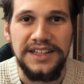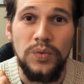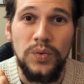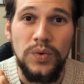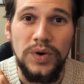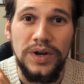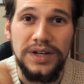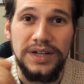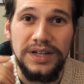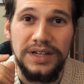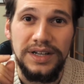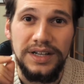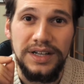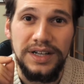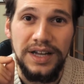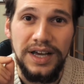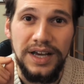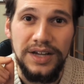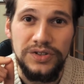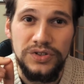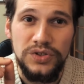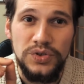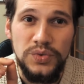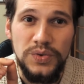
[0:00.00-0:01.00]
What
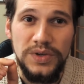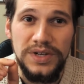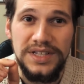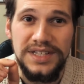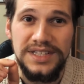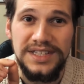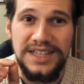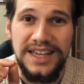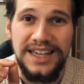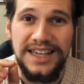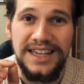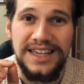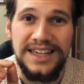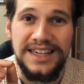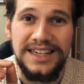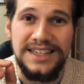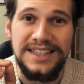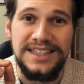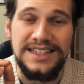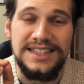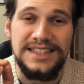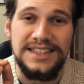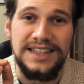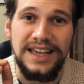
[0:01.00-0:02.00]
I do want to say
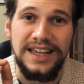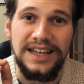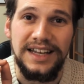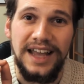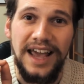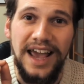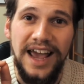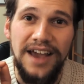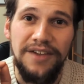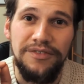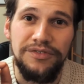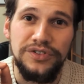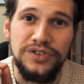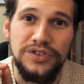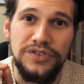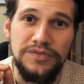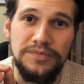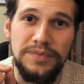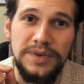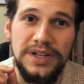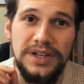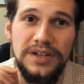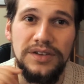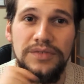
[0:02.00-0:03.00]
is that after
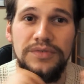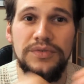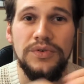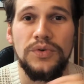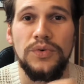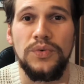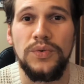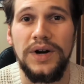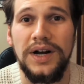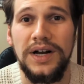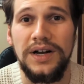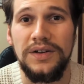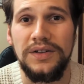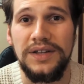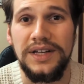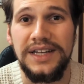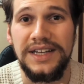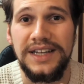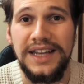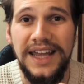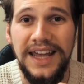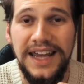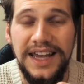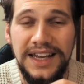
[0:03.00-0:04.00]
you've been here for a while,
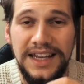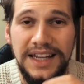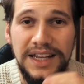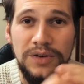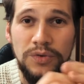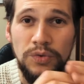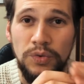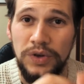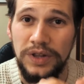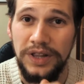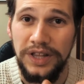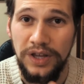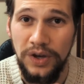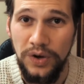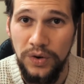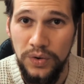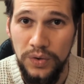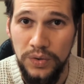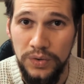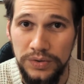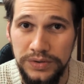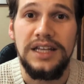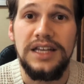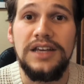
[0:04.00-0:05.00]
it can get really
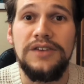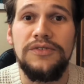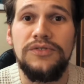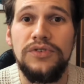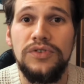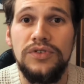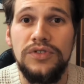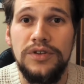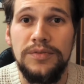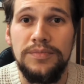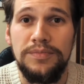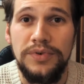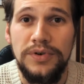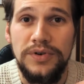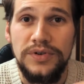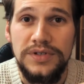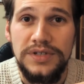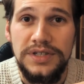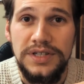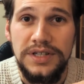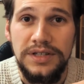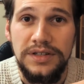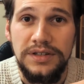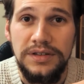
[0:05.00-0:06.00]
old. If you're the
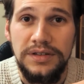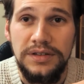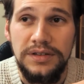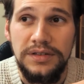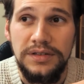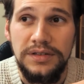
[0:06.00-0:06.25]
person,